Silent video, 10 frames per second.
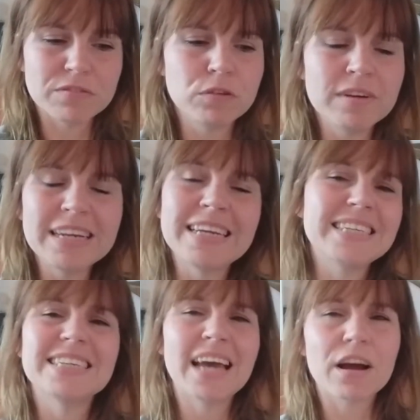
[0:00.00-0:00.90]
If you really need
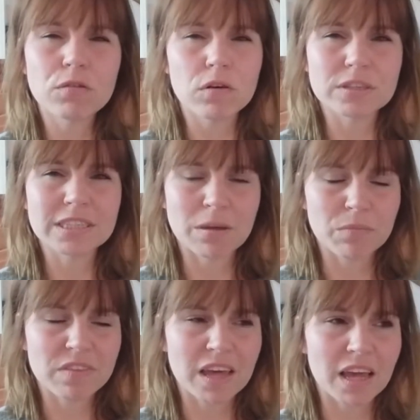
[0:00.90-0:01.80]
to get across
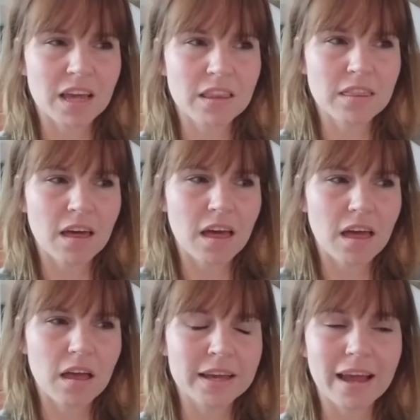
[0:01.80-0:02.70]
something that
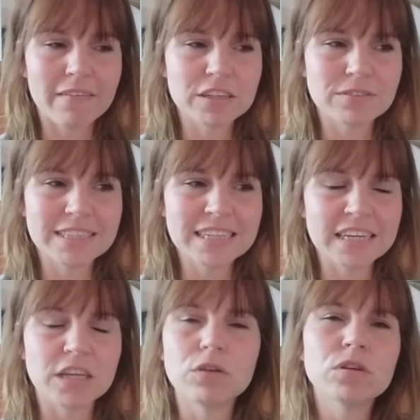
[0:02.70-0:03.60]
a character is
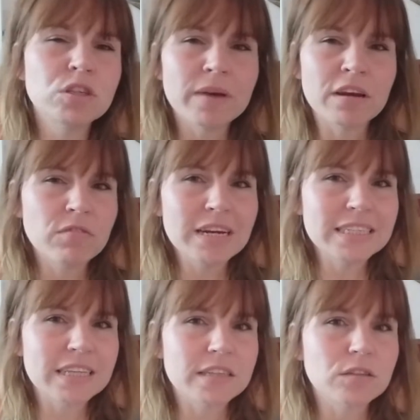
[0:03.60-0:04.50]
thinking, you could do it in a really
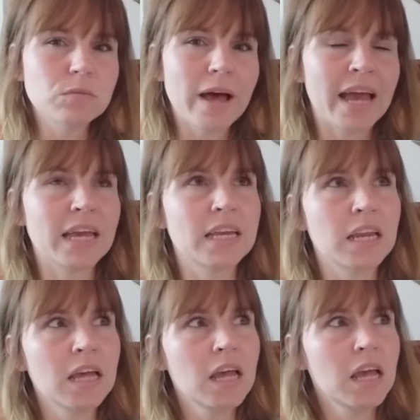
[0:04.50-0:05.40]
subtle way in